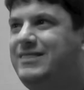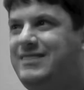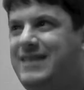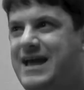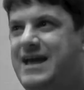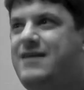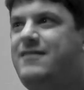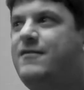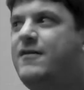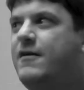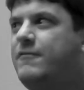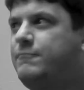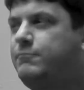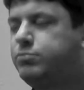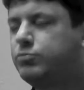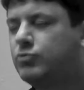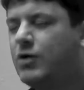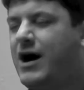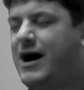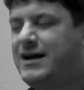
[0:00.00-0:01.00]
they have
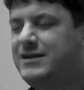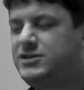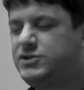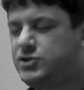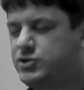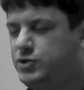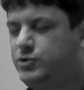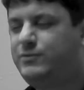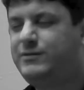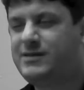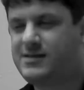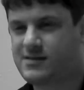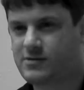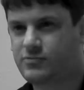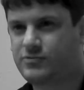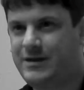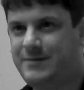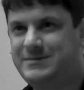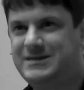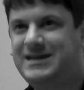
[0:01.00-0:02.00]
brought to the
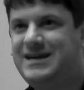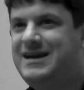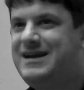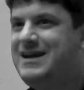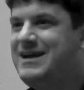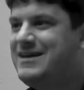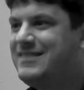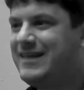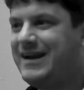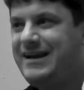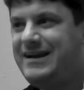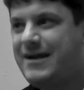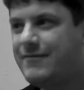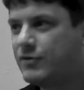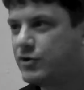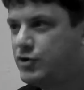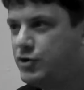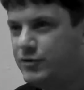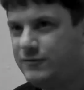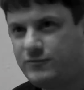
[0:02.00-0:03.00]
script that I
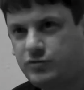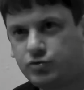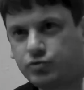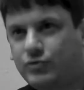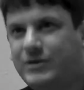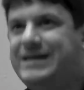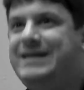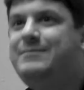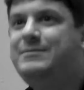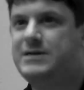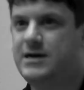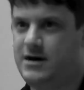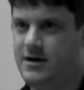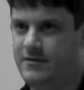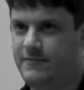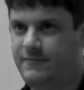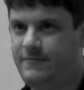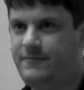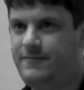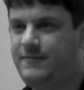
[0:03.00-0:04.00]
never could have dreamed
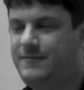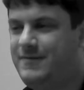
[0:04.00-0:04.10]
of.